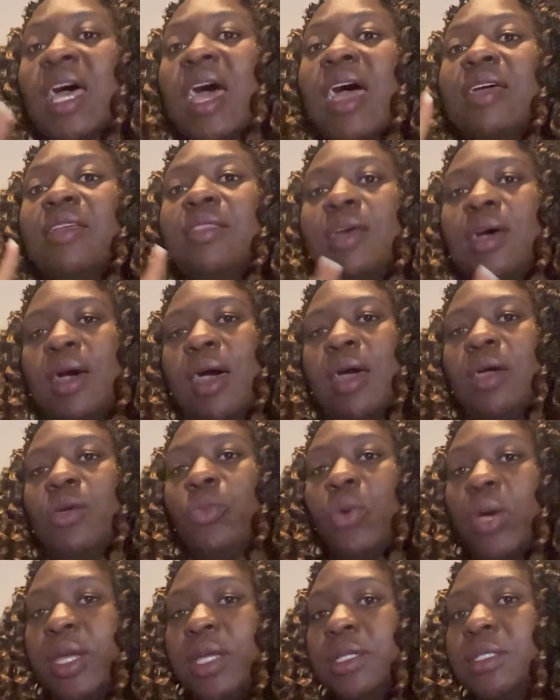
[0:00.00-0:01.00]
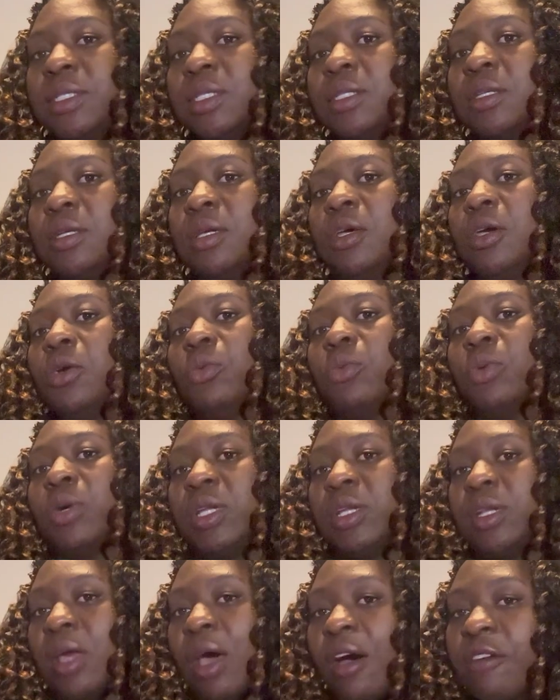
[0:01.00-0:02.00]
Either I wait
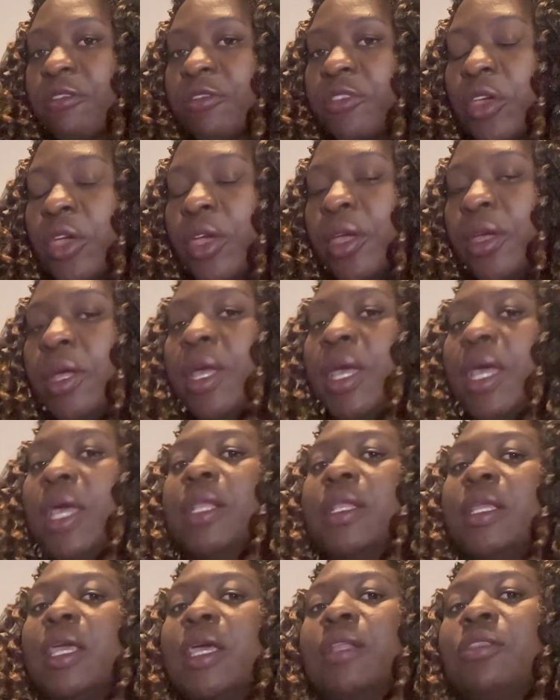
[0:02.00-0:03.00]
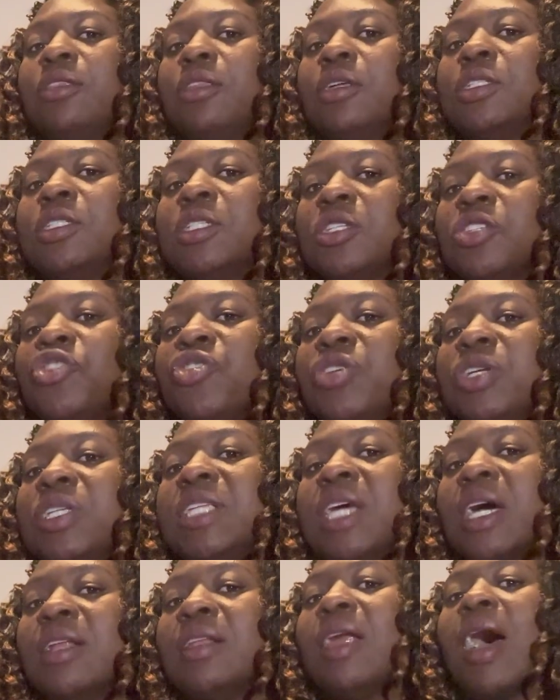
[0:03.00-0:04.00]
1.5 years and get the surgery
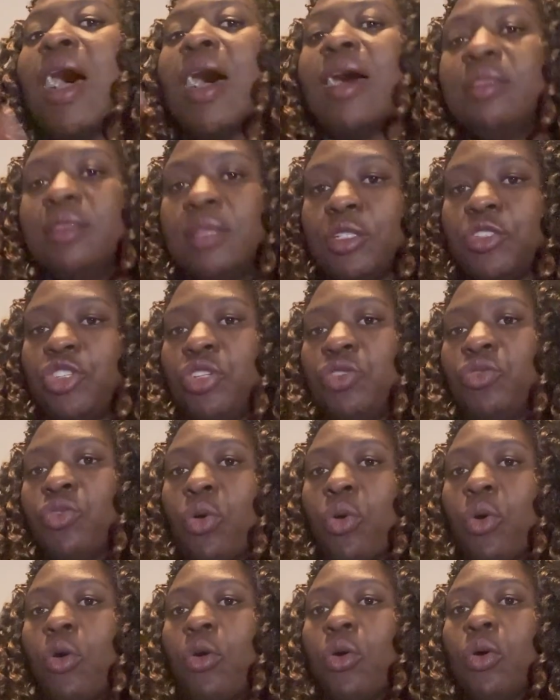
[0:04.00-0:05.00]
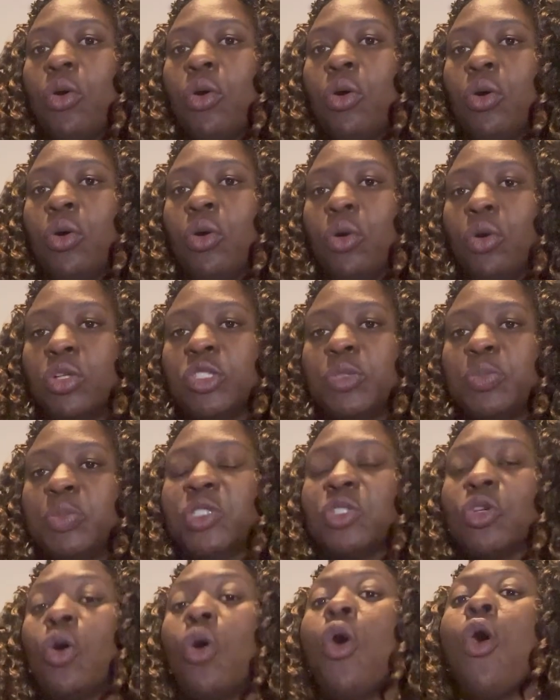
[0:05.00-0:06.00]
done at the general
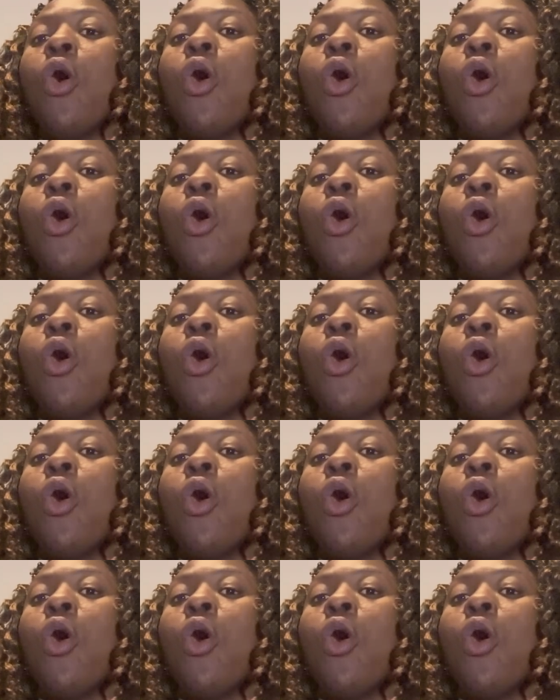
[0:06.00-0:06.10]
hospital,